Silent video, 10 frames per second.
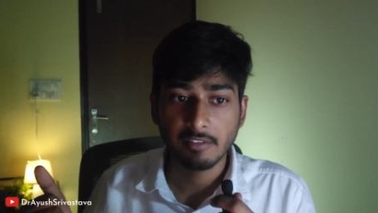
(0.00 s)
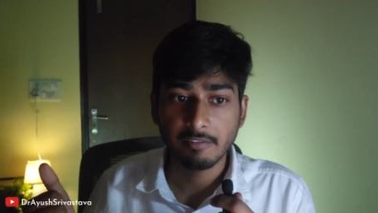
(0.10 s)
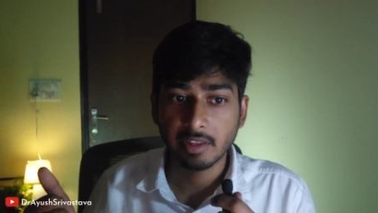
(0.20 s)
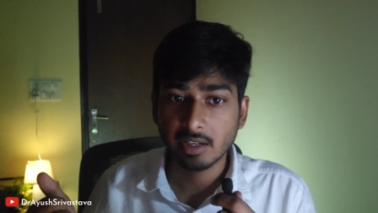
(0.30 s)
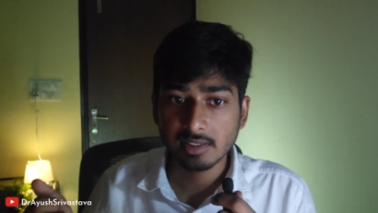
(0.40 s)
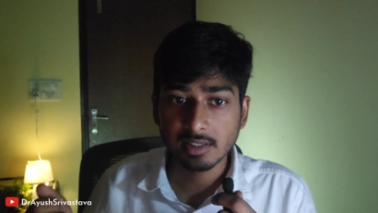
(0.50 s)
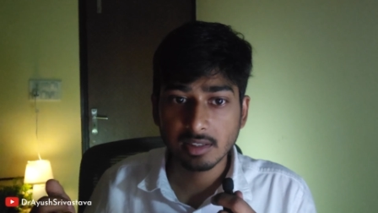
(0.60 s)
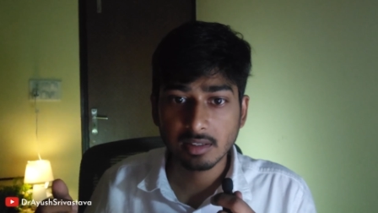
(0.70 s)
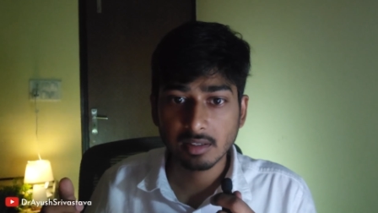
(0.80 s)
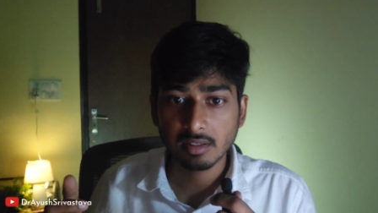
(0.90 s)
Whereas
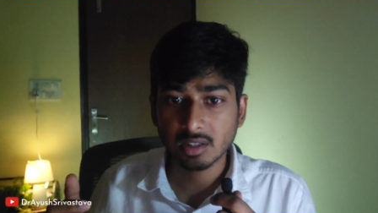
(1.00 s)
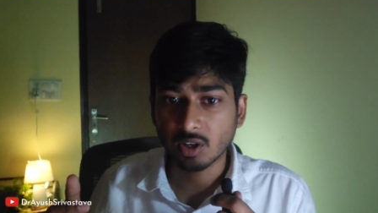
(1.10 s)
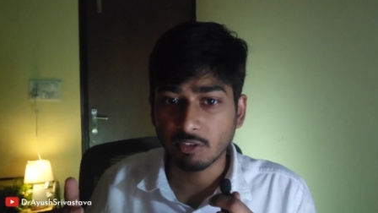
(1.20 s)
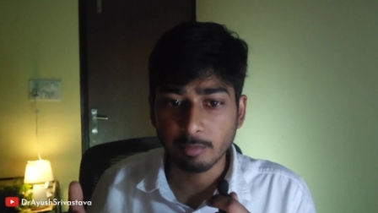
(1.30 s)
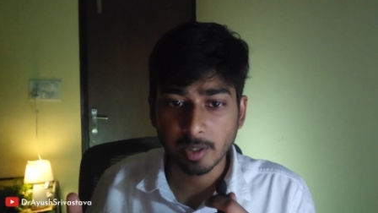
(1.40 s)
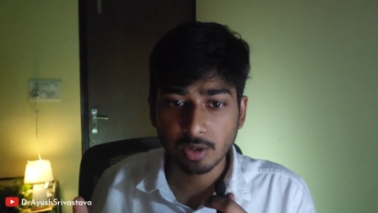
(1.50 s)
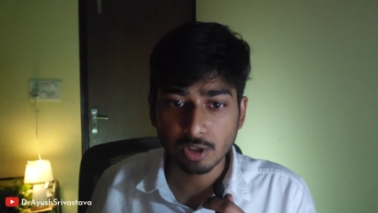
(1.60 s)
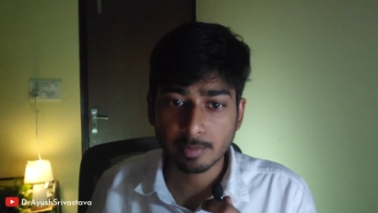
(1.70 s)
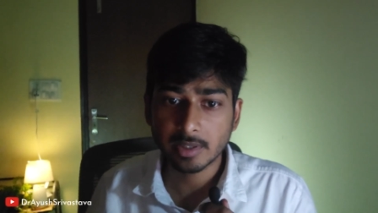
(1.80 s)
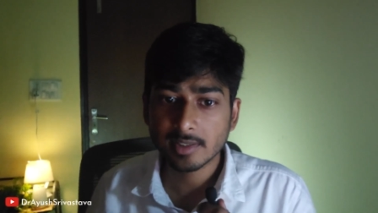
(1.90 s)
in government
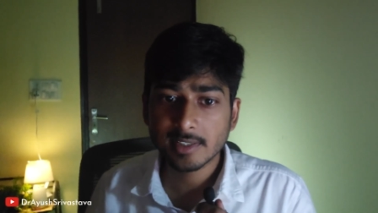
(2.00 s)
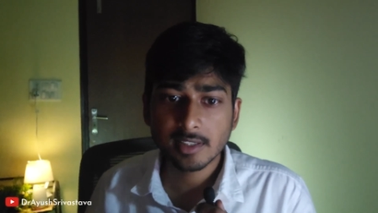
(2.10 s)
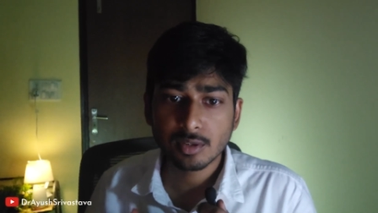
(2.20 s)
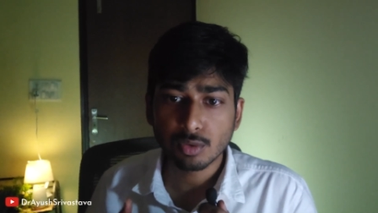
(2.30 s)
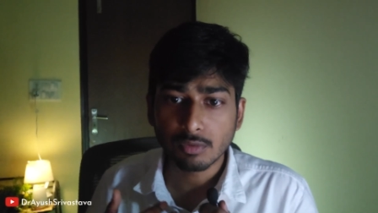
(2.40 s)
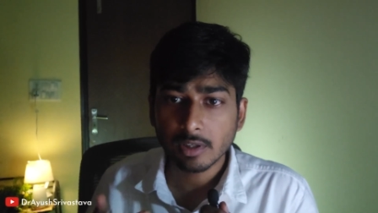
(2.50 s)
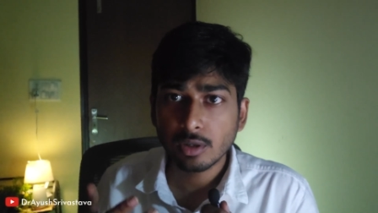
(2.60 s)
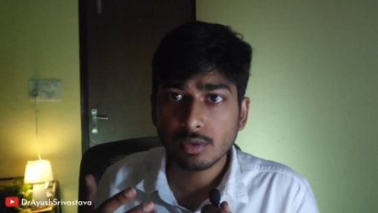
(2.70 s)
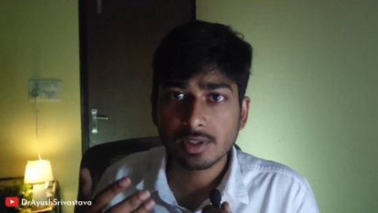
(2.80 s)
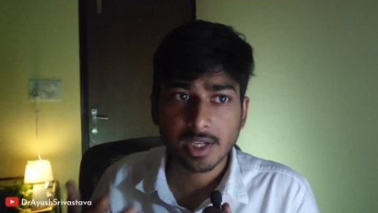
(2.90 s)
hospitals, there's no
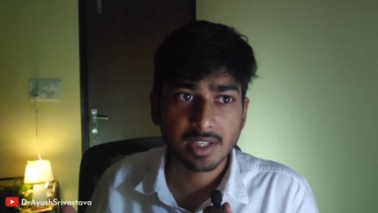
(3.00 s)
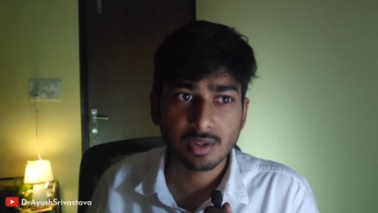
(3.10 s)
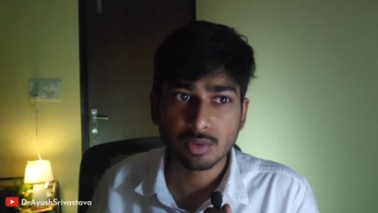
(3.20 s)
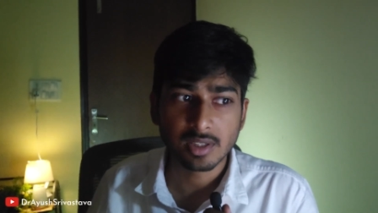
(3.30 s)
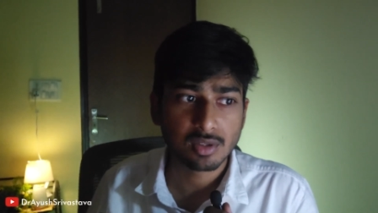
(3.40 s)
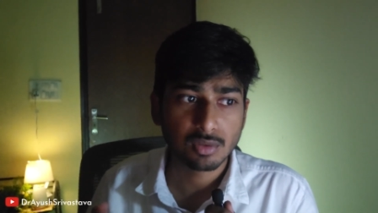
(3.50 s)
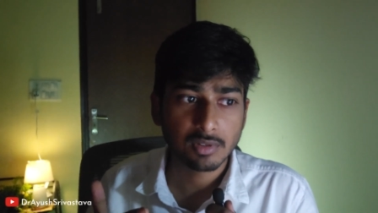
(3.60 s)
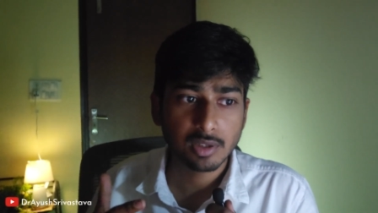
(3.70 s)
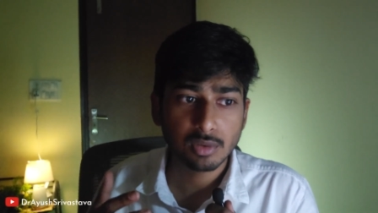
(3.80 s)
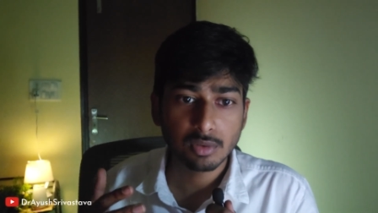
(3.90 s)
one to check you. There's no
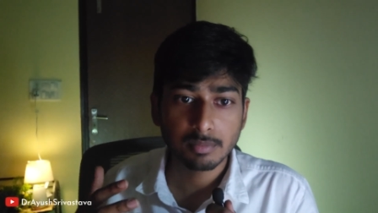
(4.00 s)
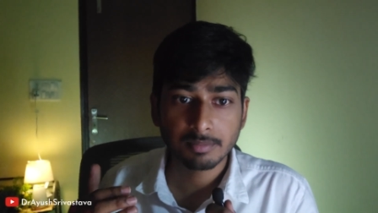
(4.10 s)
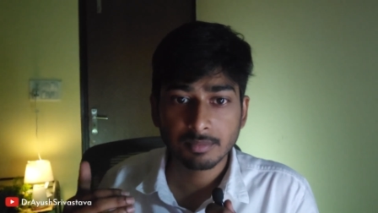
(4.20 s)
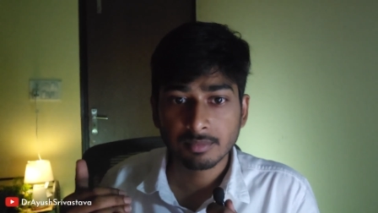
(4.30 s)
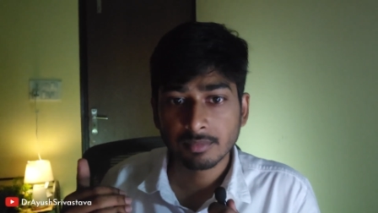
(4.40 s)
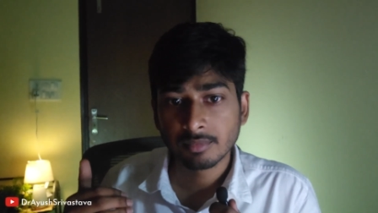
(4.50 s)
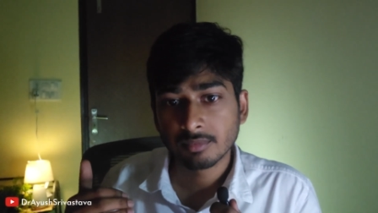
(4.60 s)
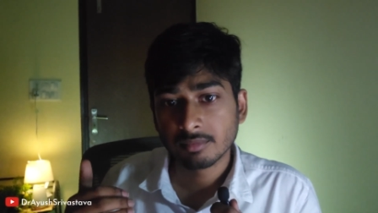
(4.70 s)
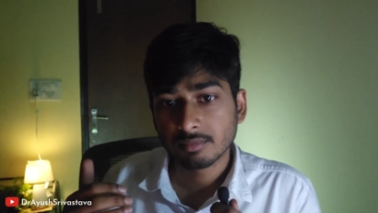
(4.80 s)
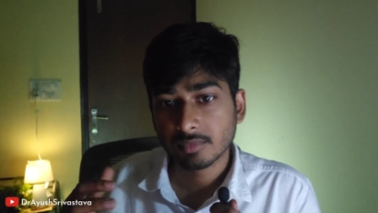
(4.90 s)
one to
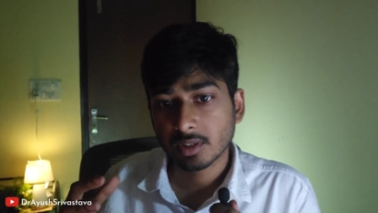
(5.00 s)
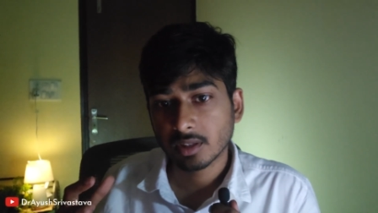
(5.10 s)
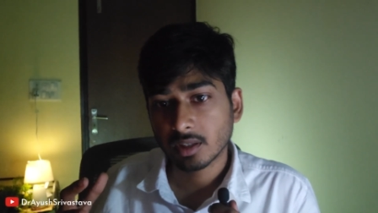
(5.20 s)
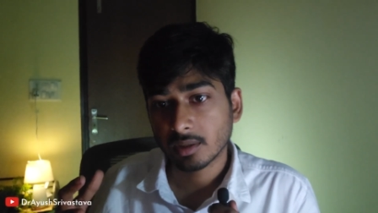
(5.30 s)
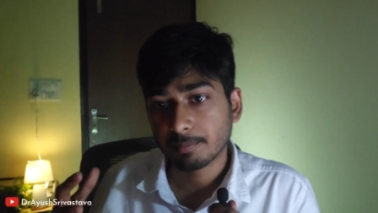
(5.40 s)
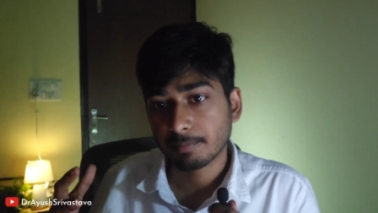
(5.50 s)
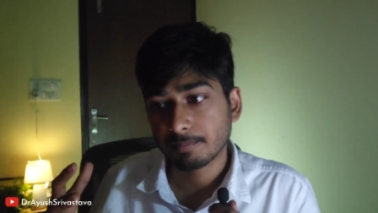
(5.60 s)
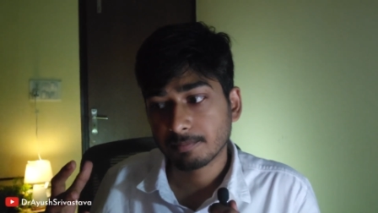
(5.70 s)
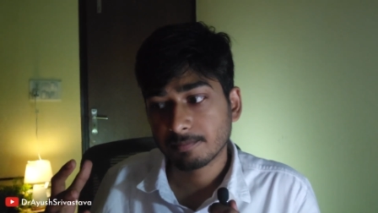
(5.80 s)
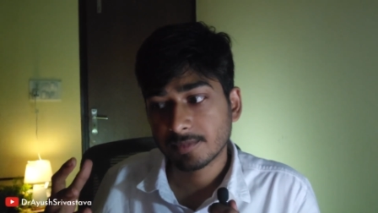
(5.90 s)
uh,
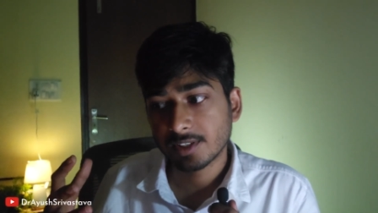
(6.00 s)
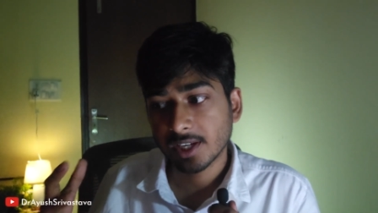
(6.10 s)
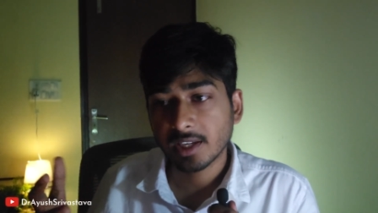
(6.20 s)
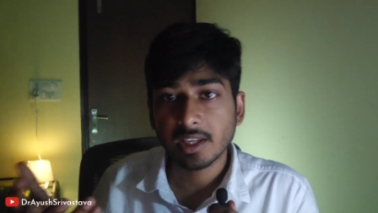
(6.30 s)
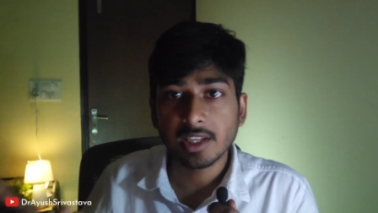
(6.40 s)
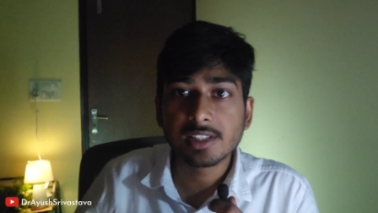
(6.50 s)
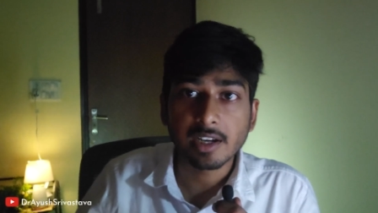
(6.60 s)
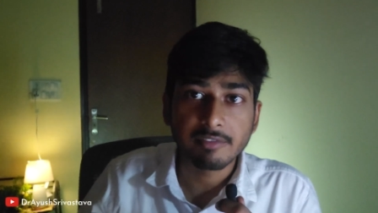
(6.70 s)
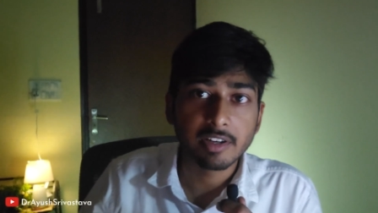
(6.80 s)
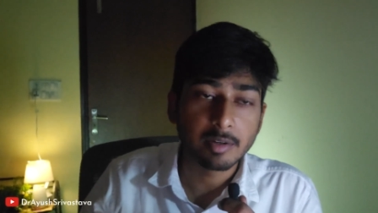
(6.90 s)
check each
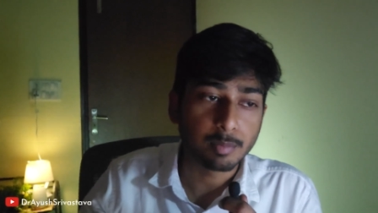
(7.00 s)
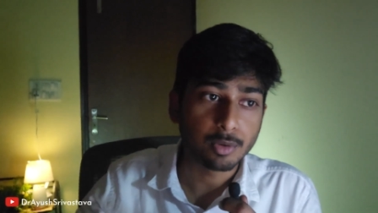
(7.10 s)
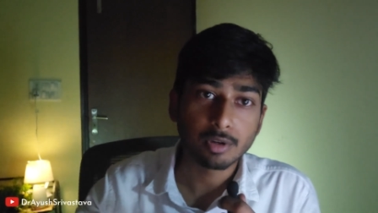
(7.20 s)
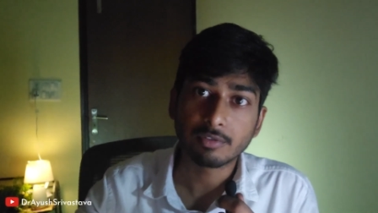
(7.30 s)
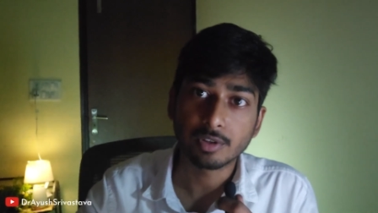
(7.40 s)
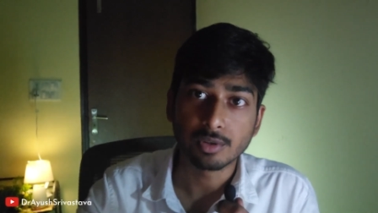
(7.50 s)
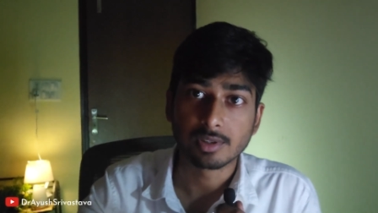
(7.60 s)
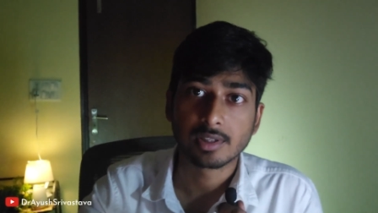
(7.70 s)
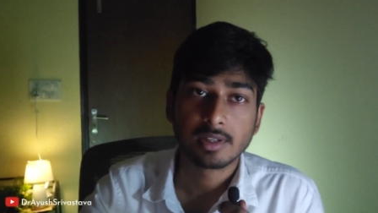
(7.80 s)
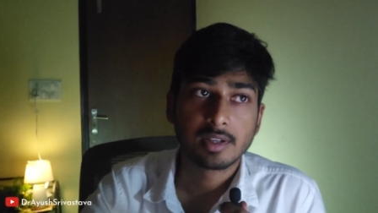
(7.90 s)
and every report of
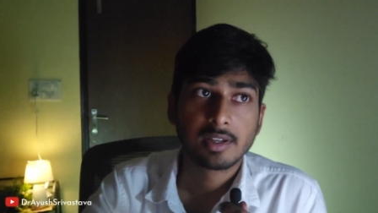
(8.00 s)
yours.